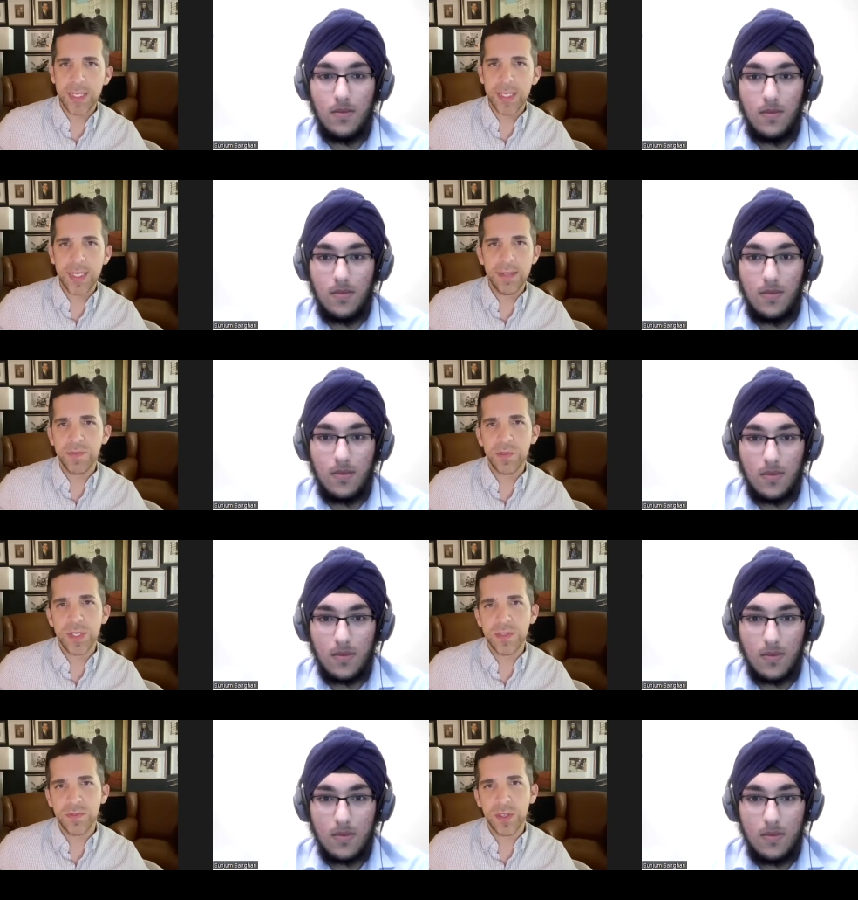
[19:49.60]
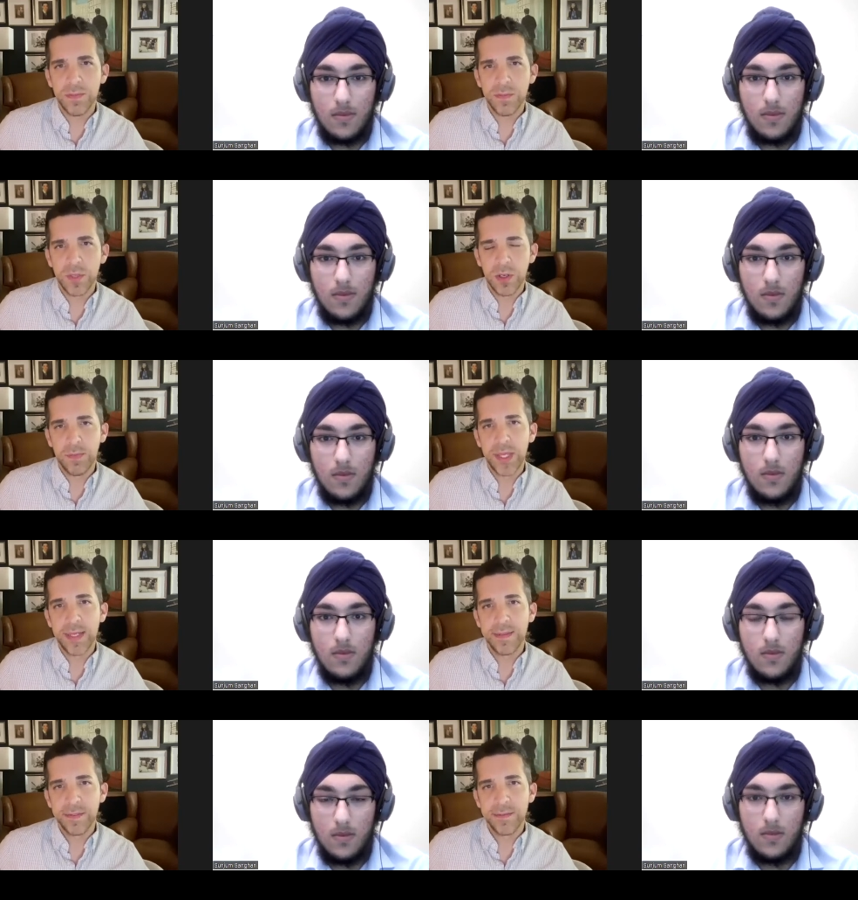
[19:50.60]
Speaker 1: any influence from
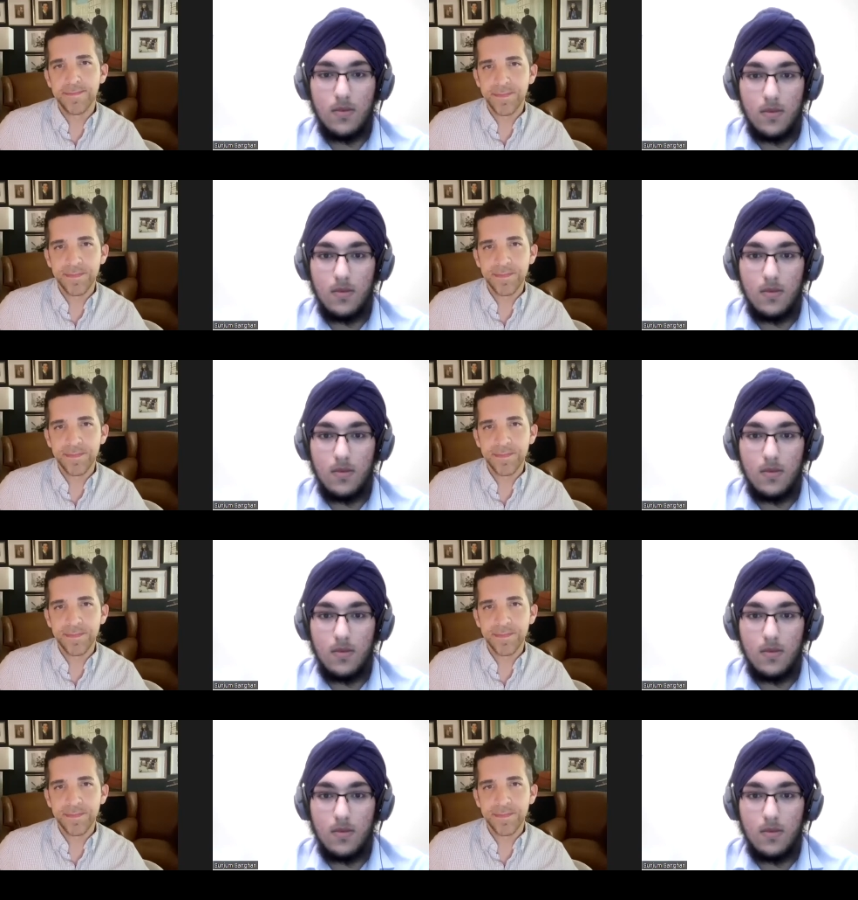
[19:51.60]
Europeans.